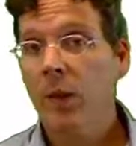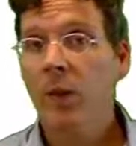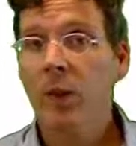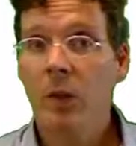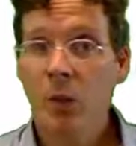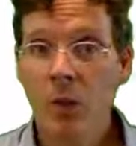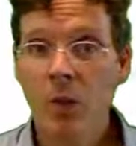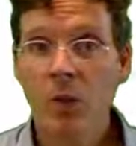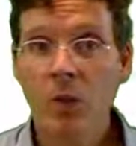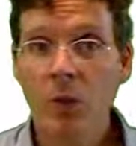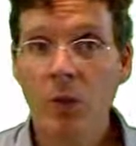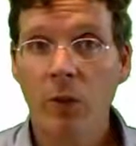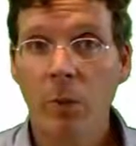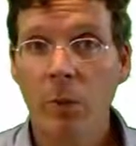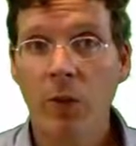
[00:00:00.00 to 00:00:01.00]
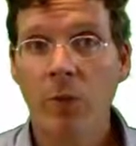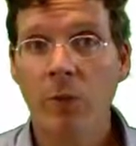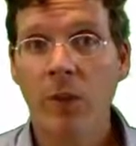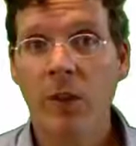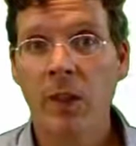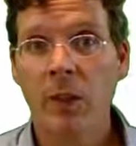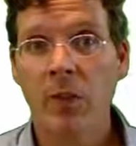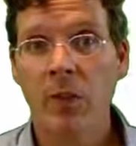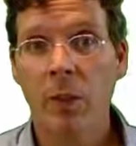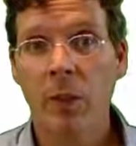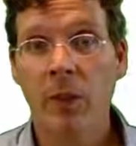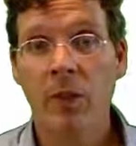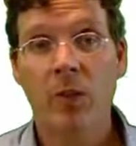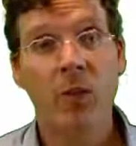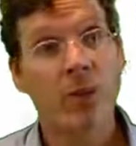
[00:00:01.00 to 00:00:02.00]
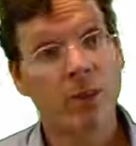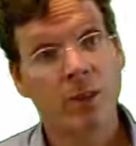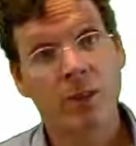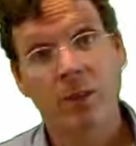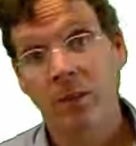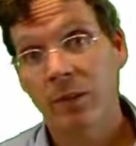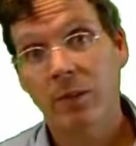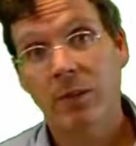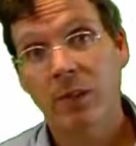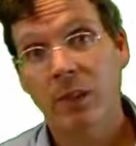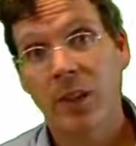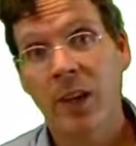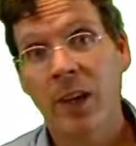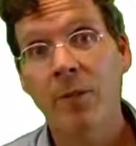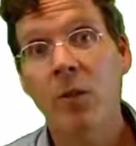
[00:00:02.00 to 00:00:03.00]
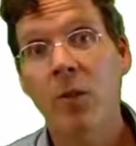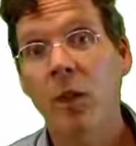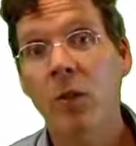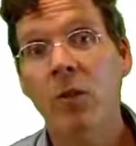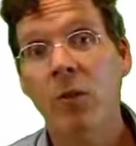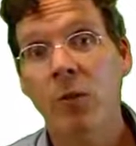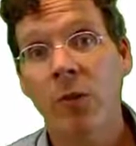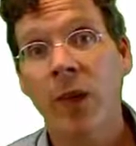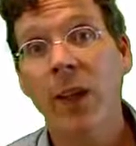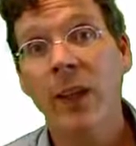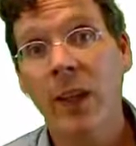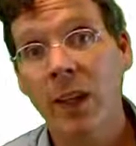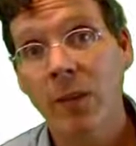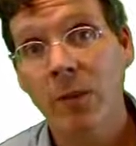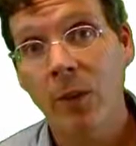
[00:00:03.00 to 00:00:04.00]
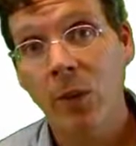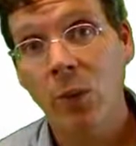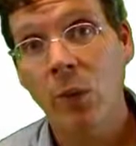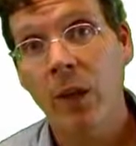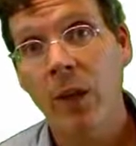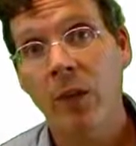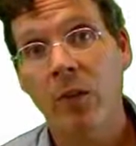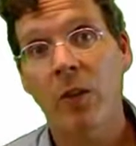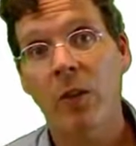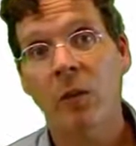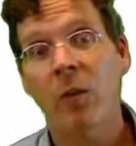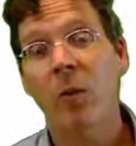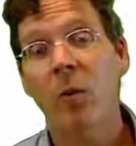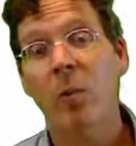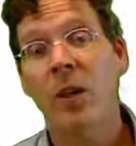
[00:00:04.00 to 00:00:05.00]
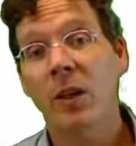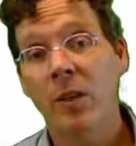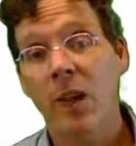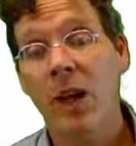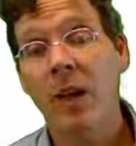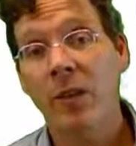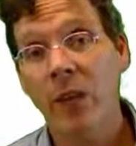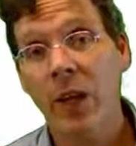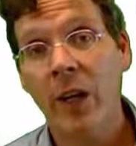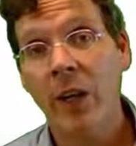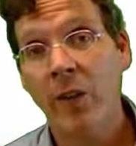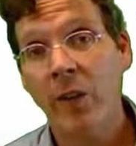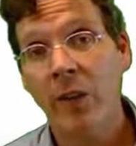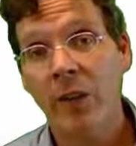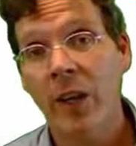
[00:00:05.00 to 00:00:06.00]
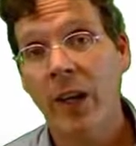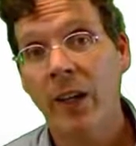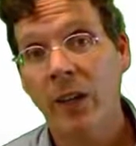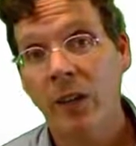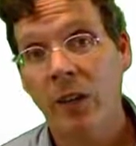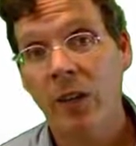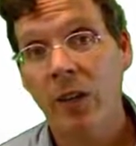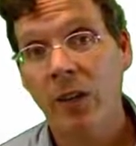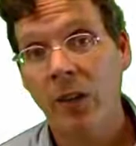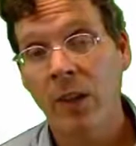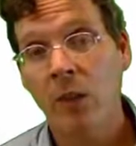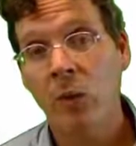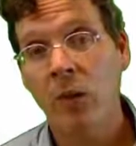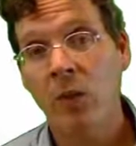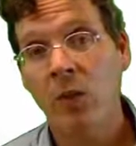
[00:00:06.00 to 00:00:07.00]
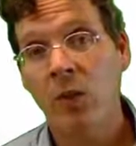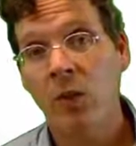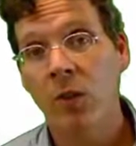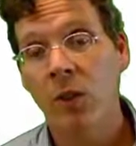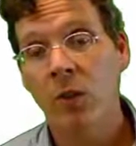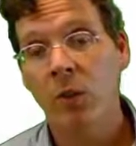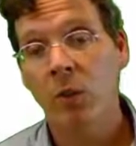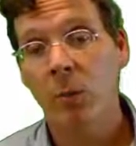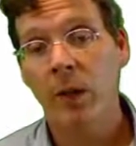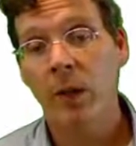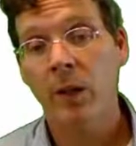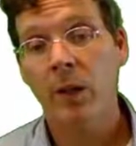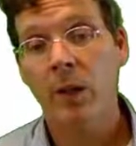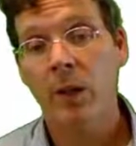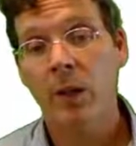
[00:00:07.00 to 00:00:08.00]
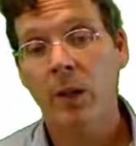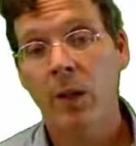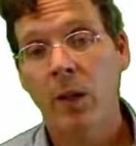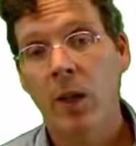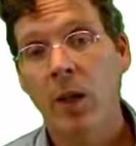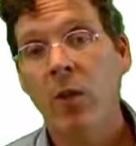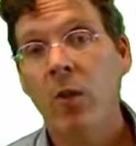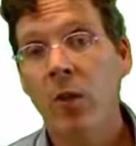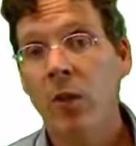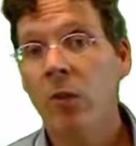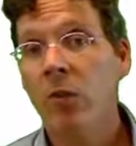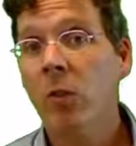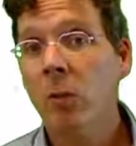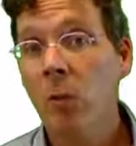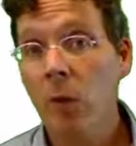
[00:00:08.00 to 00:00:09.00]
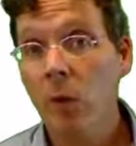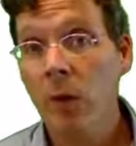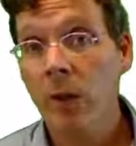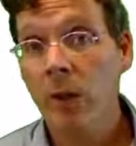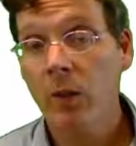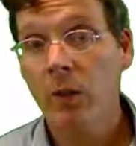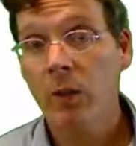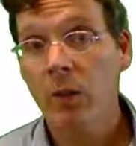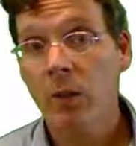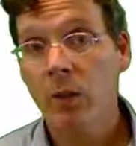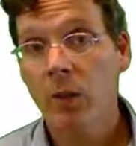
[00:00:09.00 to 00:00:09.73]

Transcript: quizzes are imperfect instruments, and heaven knows if I gave the quiz, there's going to be a lot of error in the quiz as an instrument. So there's some noise.